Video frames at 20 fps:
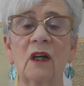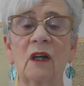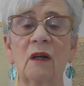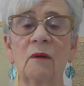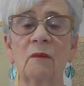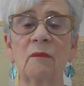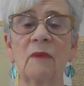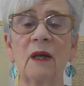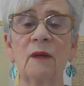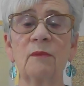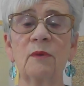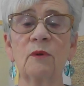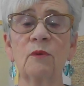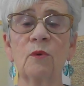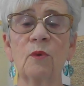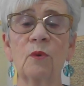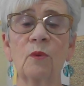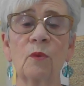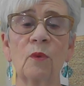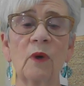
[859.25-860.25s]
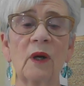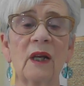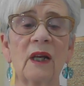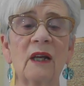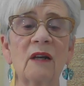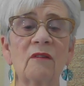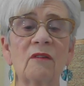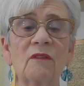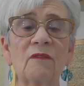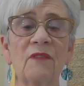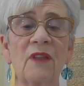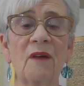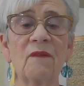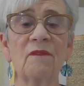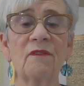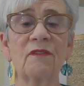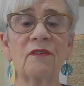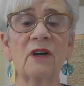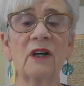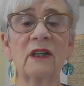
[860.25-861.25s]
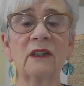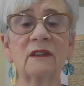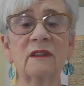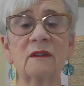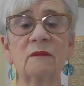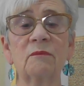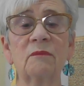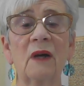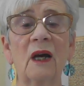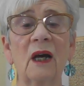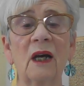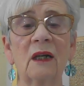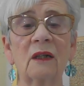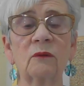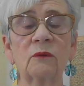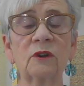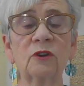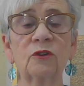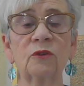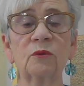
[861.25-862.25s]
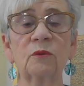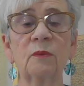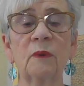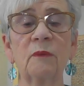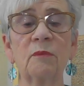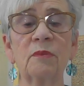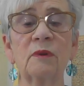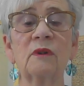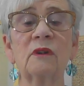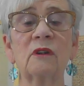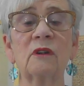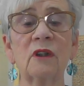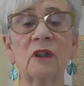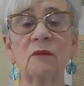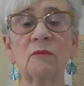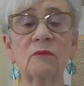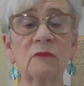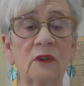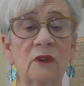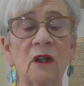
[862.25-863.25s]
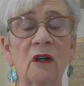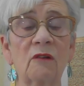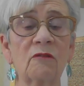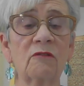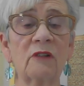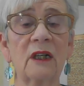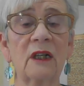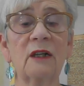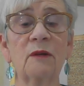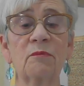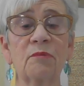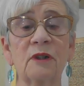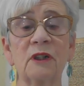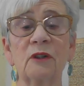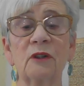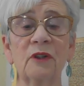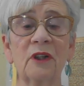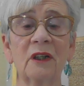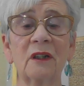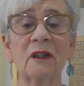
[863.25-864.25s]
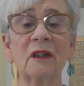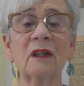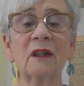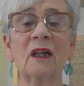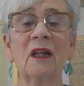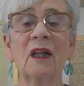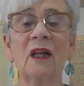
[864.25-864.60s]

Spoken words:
And maybe we will hear of them fighting back, which would be brilliant, really brilliant.